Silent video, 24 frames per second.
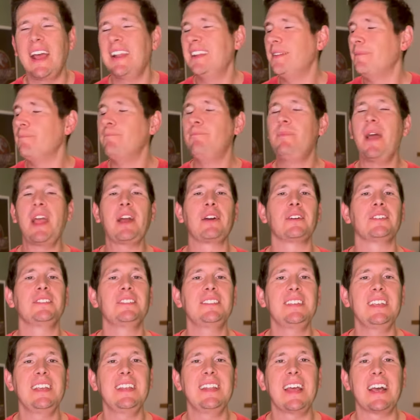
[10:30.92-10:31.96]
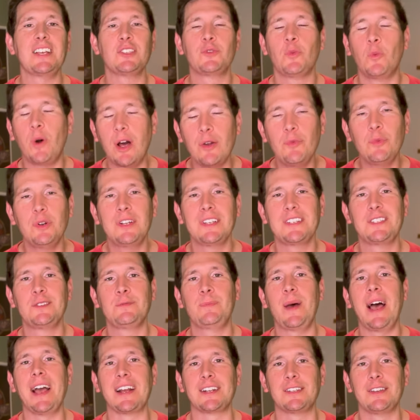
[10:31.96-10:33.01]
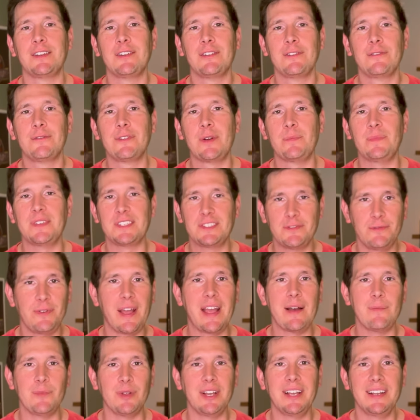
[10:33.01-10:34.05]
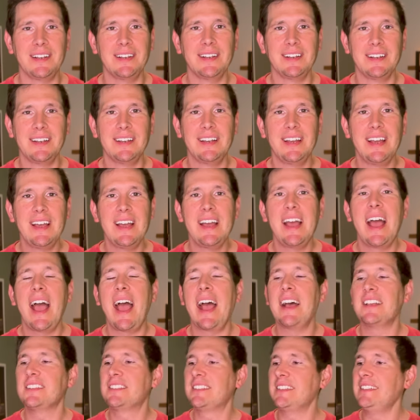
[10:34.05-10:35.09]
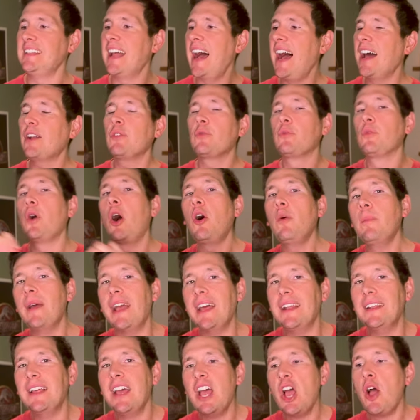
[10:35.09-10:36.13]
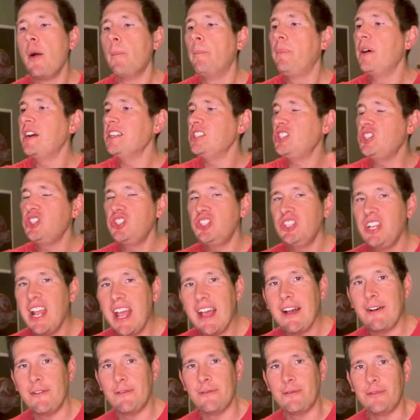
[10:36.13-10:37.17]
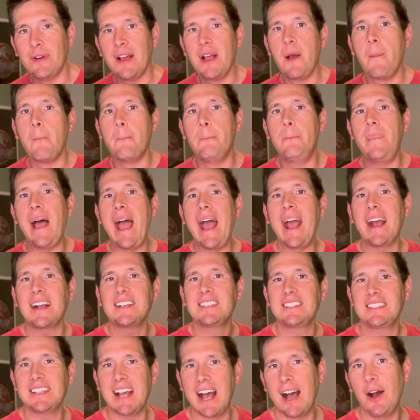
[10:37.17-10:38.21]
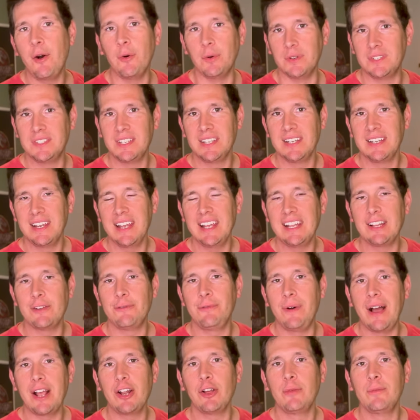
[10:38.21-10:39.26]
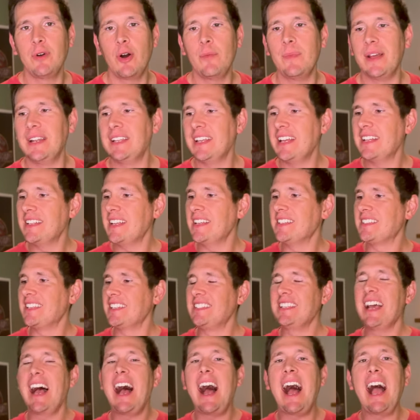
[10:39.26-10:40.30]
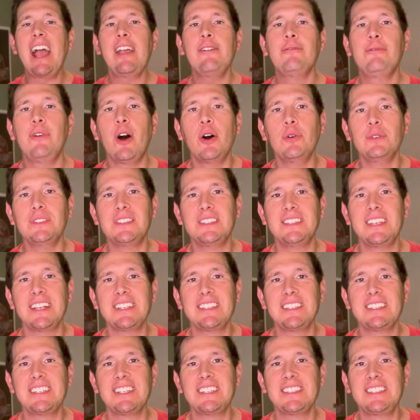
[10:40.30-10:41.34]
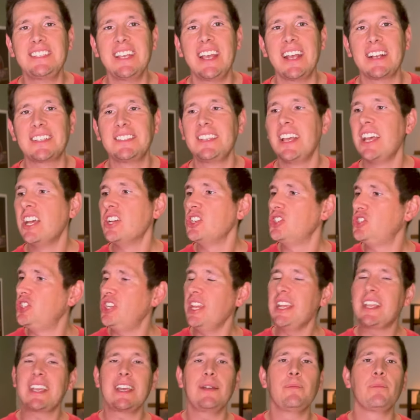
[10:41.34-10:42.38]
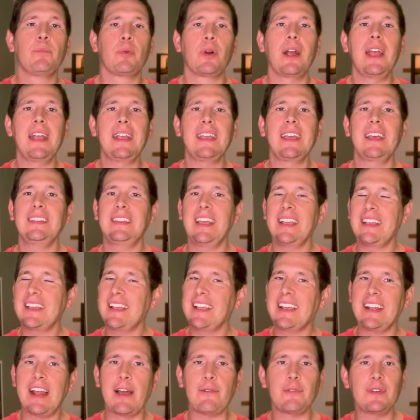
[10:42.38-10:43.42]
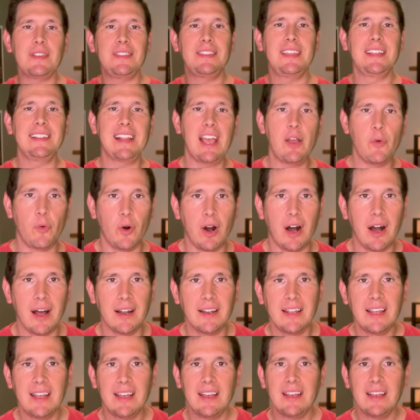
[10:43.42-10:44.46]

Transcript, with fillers: and embarrassing as one would expect from this family. As not Roman, but Shiv backs out in the final moment. It is a tie vote, six to six. She can break it. They can get everything they want.